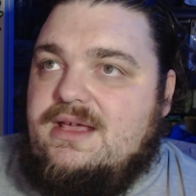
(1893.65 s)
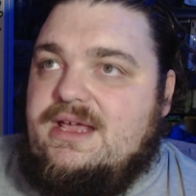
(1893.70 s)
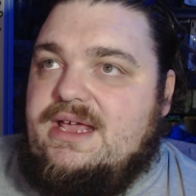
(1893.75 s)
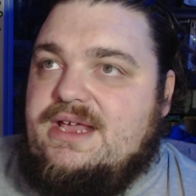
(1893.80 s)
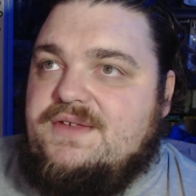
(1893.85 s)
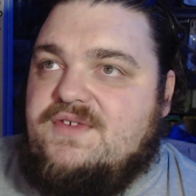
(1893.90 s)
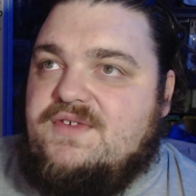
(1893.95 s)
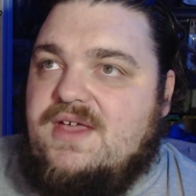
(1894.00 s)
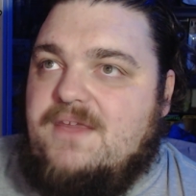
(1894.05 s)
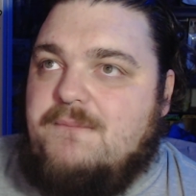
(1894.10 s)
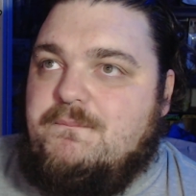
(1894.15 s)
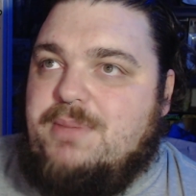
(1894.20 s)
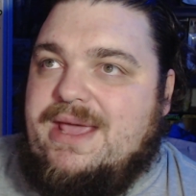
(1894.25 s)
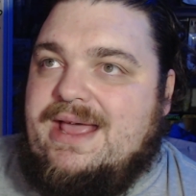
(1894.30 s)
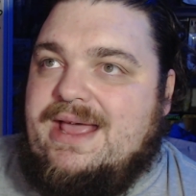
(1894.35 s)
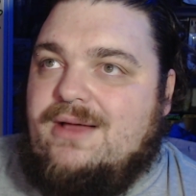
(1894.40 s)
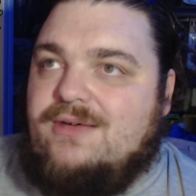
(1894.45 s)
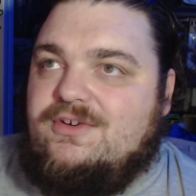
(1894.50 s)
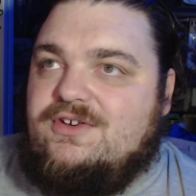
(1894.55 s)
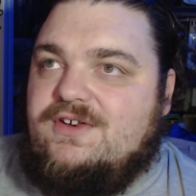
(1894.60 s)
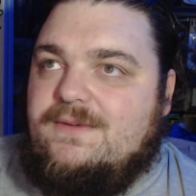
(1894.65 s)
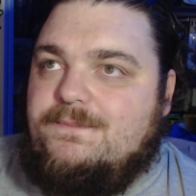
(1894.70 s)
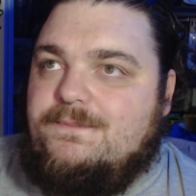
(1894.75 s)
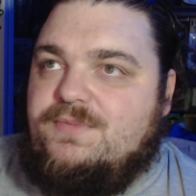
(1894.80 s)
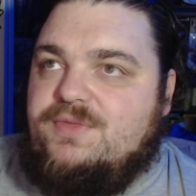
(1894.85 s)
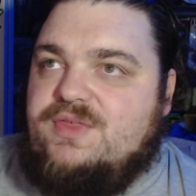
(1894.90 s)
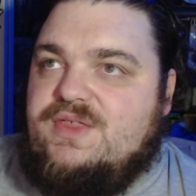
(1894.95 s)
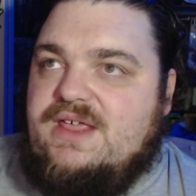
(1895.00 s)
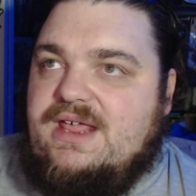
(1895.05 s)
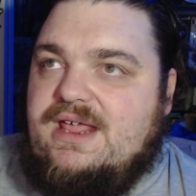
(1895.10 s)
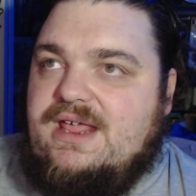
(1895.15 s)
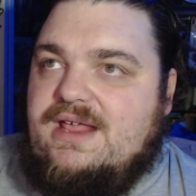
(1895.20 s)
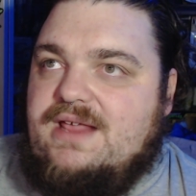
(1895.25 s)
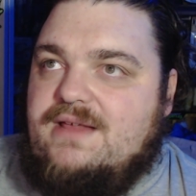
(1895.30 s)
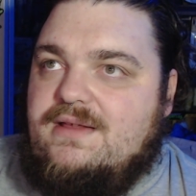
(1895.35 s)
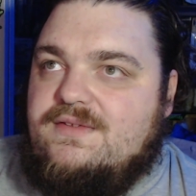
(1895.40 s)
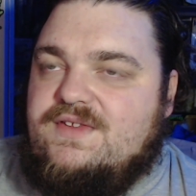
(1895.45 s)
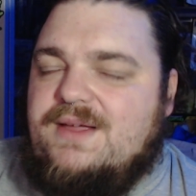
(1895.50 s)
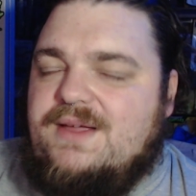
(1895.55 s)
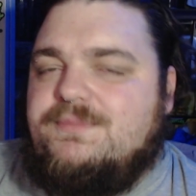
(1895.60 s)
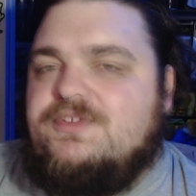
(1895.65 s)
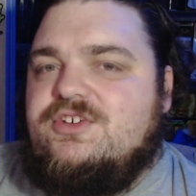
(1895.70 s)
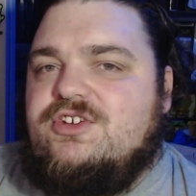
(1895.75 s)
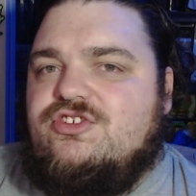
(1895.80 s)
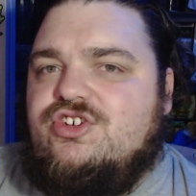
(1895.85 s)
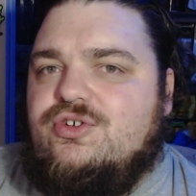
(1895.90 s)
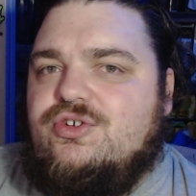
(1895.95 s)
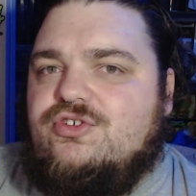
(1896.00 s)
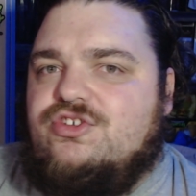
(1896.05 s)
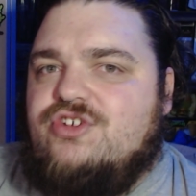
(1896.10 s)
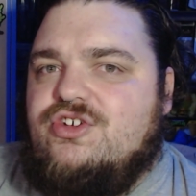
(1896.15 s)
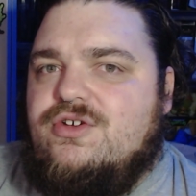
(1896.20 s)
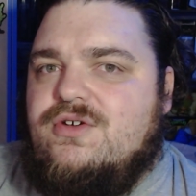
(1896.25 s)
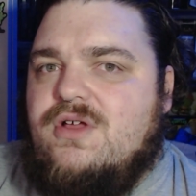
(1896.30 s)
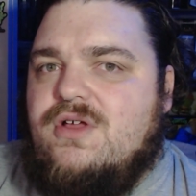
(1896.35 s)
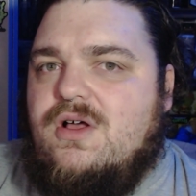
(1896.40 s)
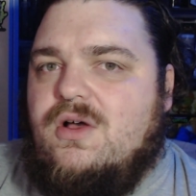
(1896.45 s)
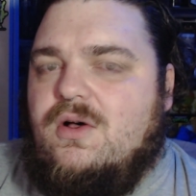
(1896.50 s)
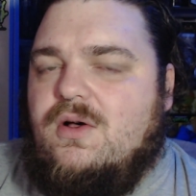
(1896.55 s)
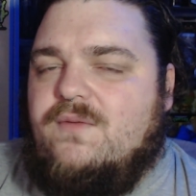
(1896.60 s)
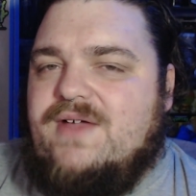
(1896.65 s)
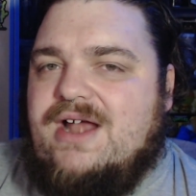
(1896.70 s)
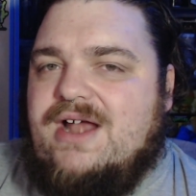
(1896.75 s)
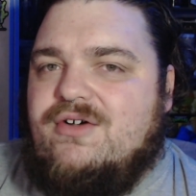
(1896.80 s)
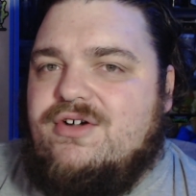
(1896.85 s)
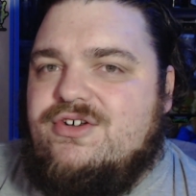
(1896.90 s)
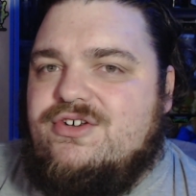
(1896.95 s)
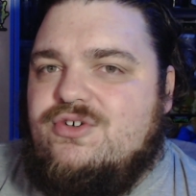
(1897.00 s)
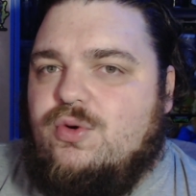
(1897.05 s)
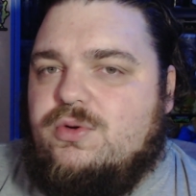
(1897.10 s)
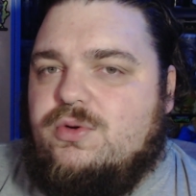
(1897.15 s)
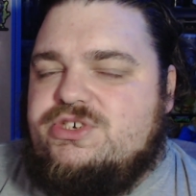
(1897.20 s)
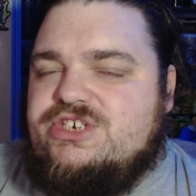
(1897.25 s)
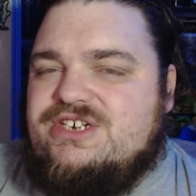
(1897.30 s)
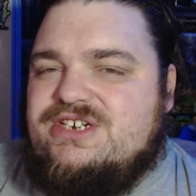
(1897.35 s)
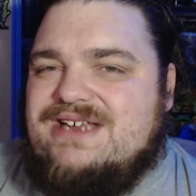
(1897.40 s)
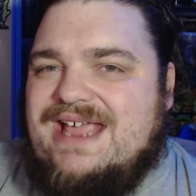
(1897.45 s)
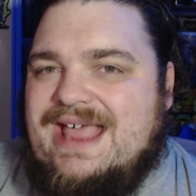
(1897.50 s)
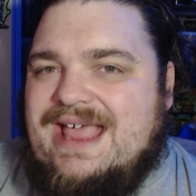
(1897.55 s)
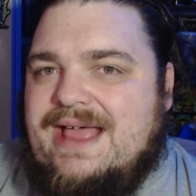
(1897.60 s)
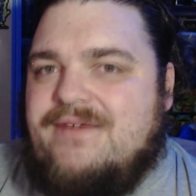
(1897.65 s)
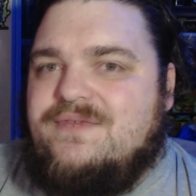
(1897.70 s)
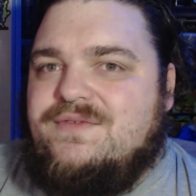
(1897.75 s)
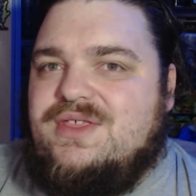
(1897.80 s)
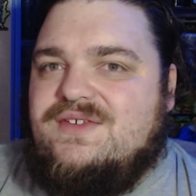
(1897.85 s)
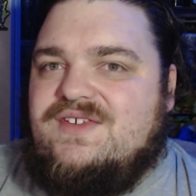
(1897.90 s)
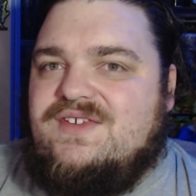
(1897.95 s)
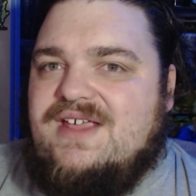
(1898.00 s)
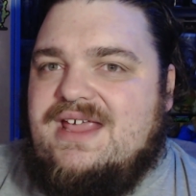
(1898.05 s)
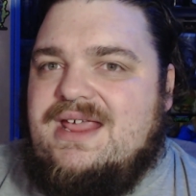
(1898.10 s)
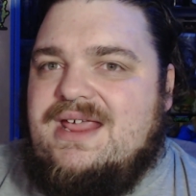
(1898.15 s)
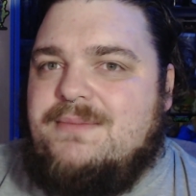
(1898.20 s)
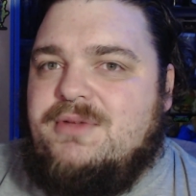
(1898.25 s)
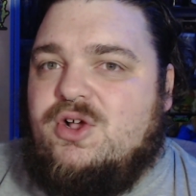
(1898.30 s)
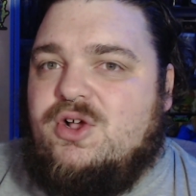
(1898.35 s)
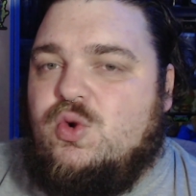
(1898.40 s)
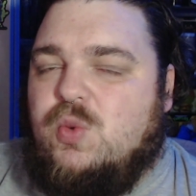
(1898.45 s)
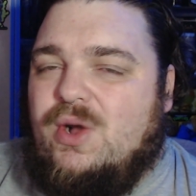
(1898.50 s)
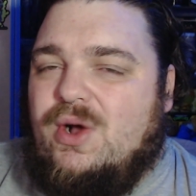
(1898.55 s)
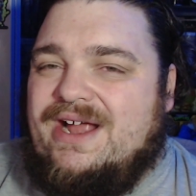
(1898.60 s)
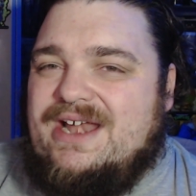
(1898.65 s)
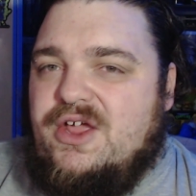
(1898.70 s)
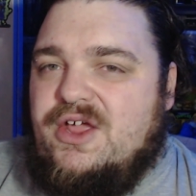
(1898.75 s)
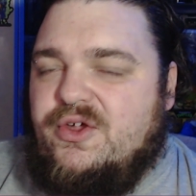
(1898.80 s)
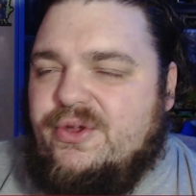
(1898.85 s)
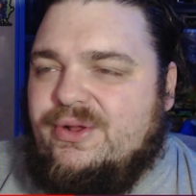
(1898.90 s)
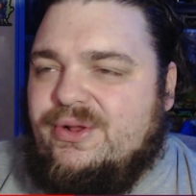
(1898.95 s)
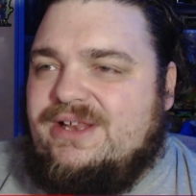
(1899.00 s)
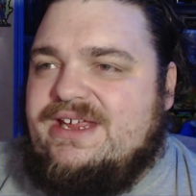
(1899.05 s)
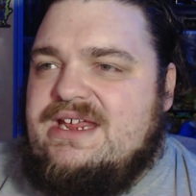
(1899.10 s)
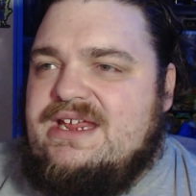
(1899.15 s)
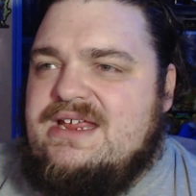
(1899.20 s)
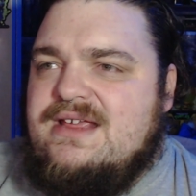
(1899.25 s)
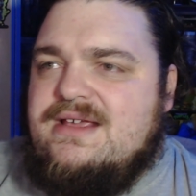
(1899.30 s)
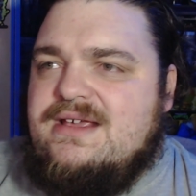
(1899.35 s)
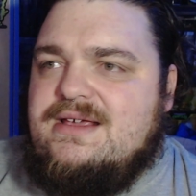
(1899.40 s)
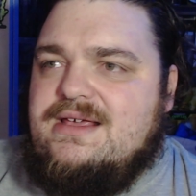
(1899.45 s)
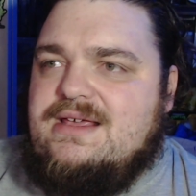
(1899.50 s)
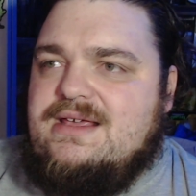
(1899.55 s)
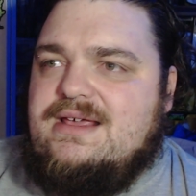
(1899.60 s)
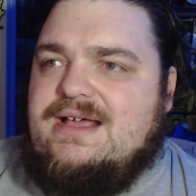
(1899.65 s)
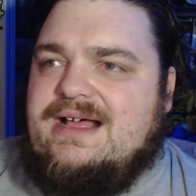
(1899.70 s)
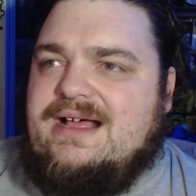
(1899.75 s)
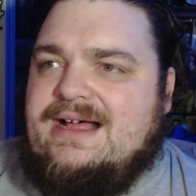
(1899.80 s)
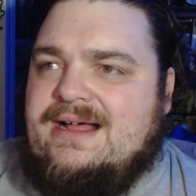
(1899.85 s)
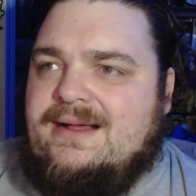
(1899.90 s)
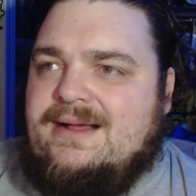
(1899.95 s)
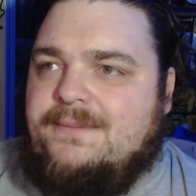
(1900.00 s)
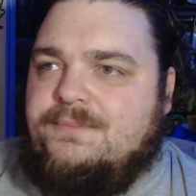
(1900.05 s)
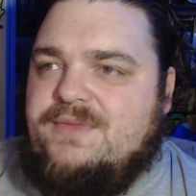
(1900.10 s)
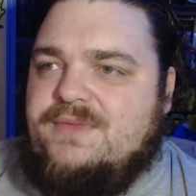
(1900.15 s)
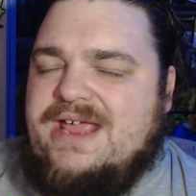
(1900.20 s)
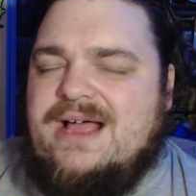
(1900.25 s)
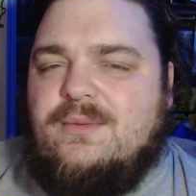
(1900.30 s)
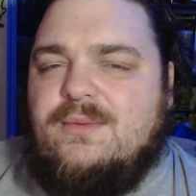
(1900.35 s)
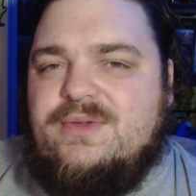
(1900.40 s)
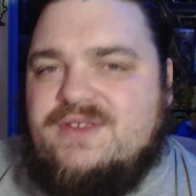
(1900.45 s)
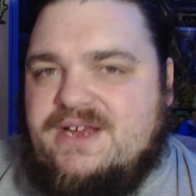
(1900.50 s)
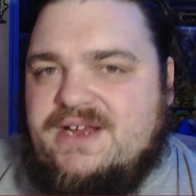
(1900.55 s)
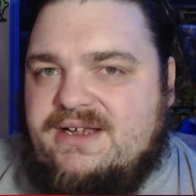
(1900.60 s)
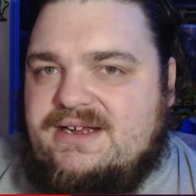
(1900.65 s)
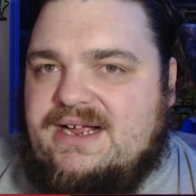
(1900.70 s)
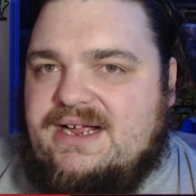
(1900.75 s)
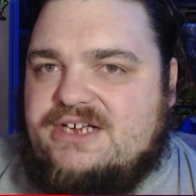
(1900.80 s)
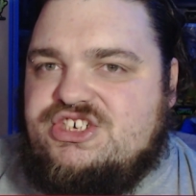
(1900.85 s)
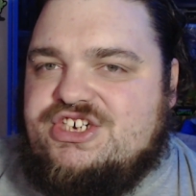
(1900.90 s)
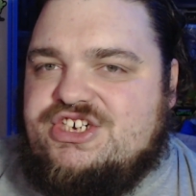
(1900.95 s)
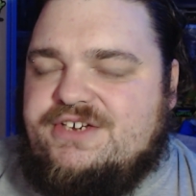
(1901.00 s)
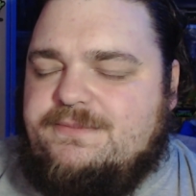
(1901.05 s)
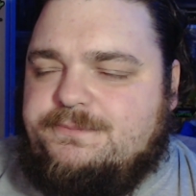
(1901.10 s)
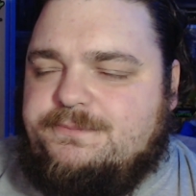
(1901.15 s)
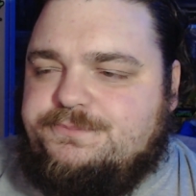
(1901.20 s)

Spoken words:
is about the substitution of Aaron Norton out of the team quite early, out with concussion